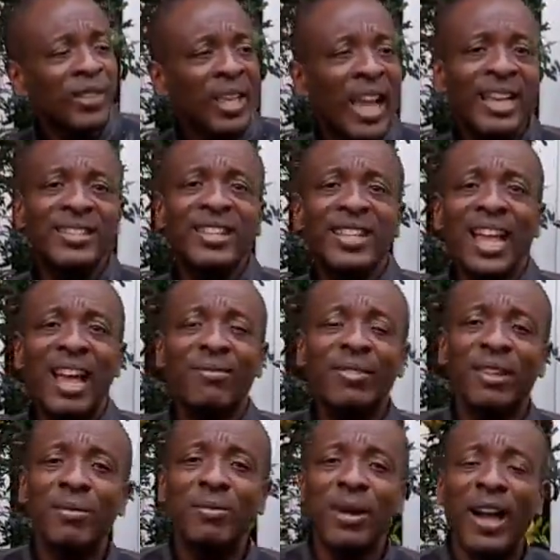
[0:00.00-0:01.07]
I still have
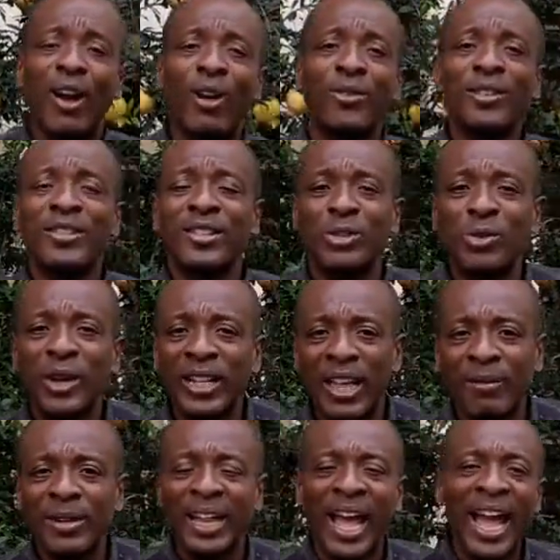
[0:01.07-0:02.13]
them in my office as well. I
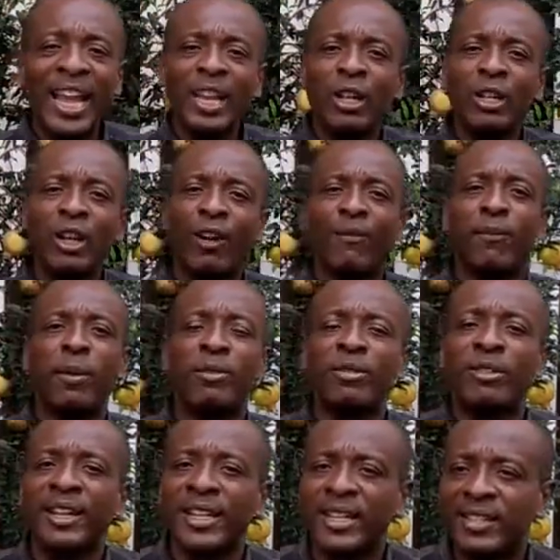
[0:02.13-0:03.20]
mean, I love
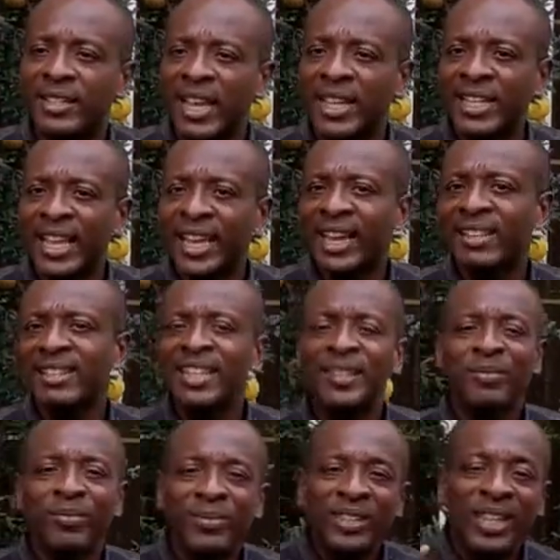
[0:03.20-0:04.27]
pomegranates, and like I said,
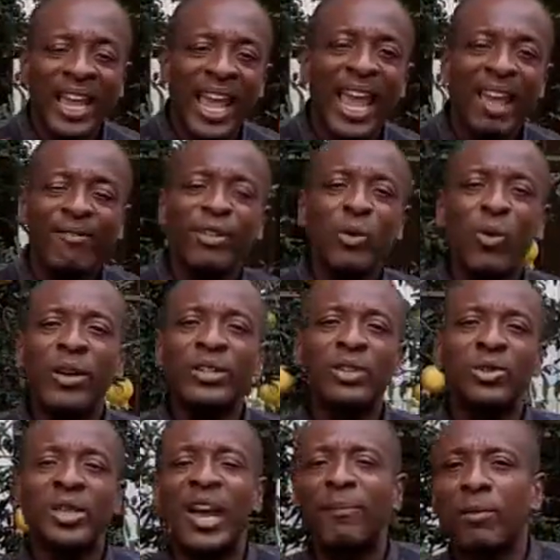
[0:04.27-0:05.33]
everyone
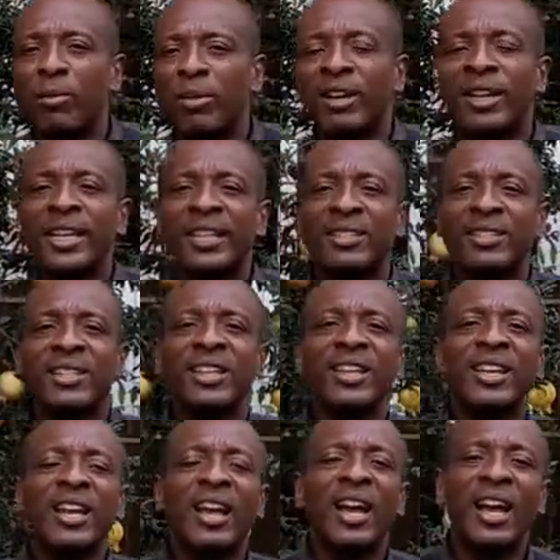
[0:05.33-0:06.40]
should have pomegranates
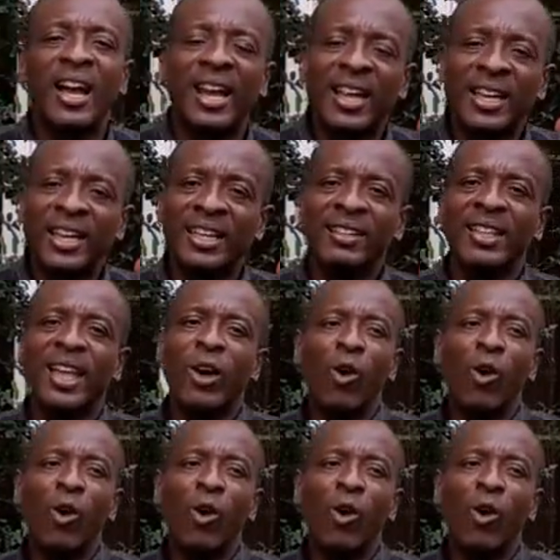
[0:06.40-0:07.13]
in their